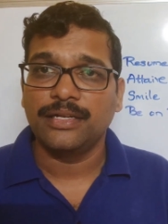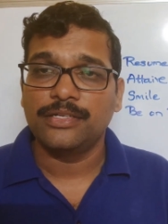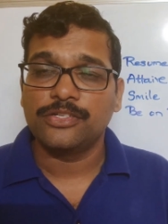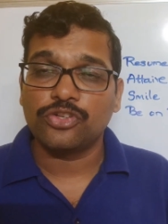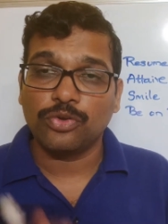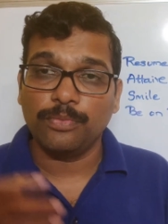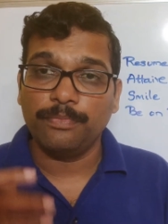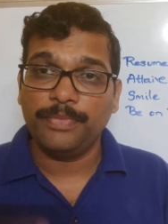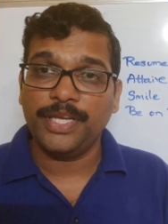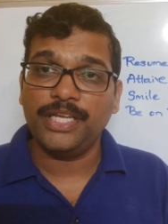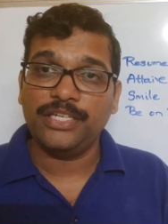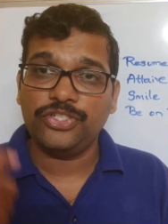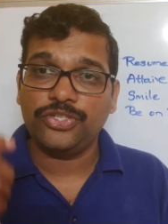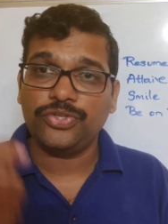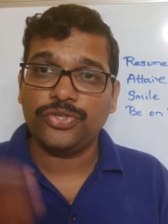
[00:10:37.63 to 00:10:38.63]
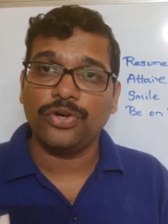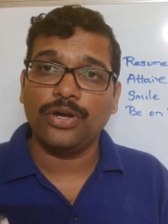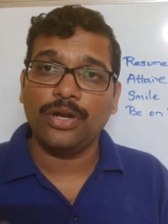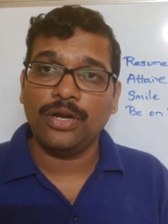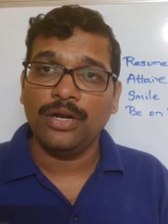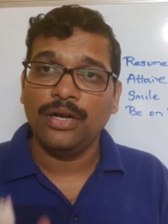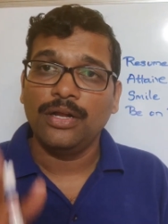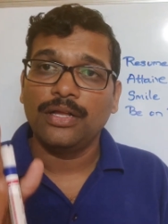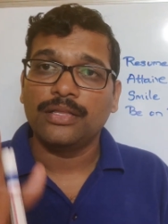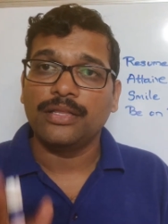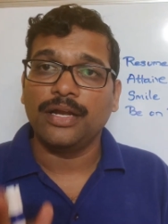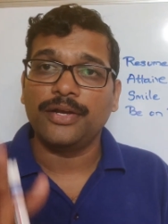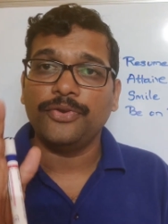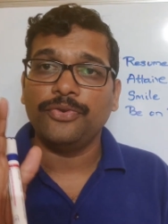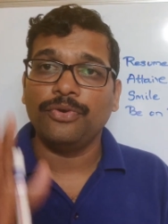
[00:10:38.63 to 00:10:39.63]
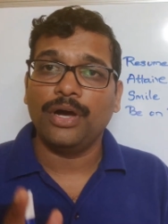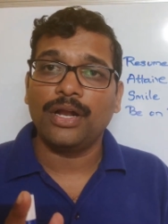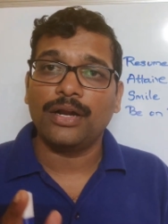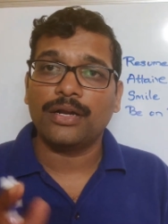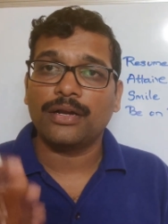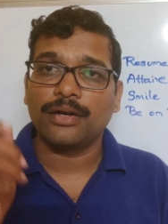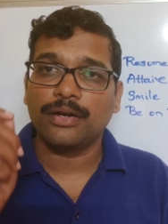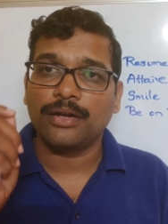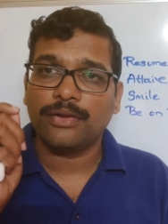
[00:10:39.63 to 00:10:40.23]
So be sure that you are